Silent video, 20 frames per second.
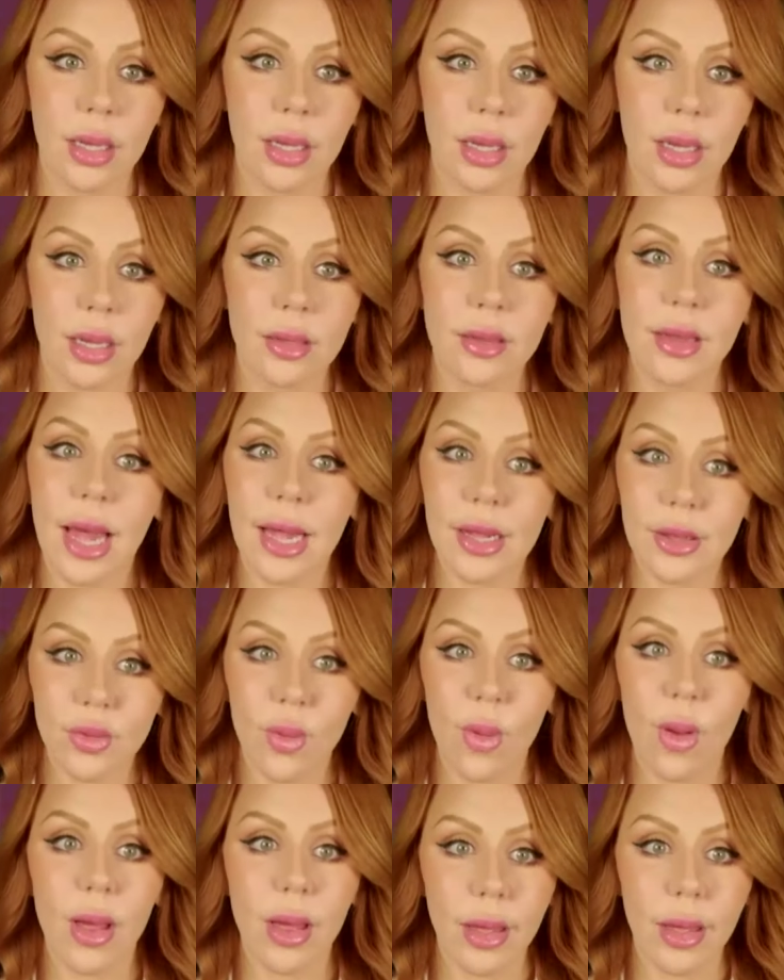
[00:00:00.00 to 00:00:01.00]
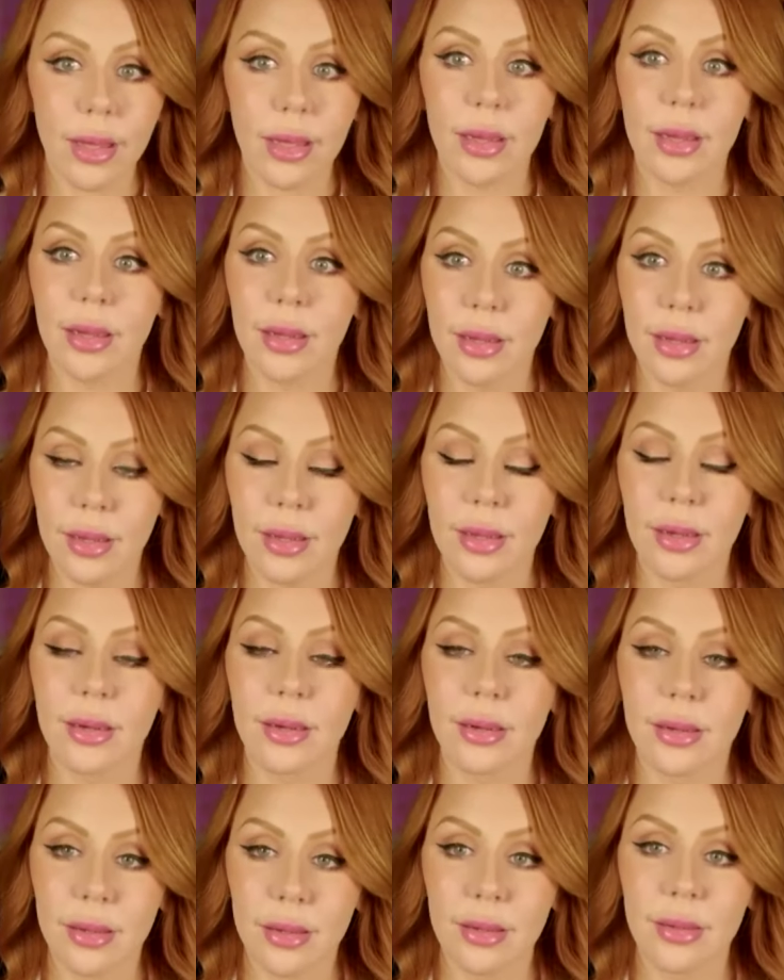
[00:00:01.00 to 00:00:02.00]
Because my mom, why. my
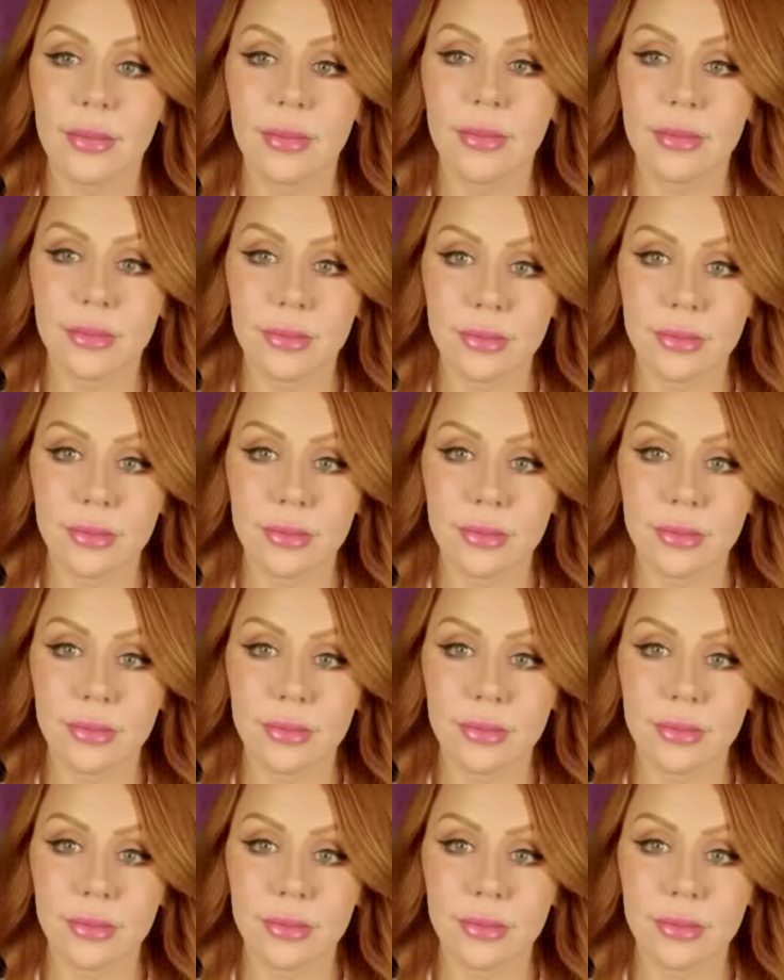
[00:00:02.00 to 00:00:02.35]
mom saw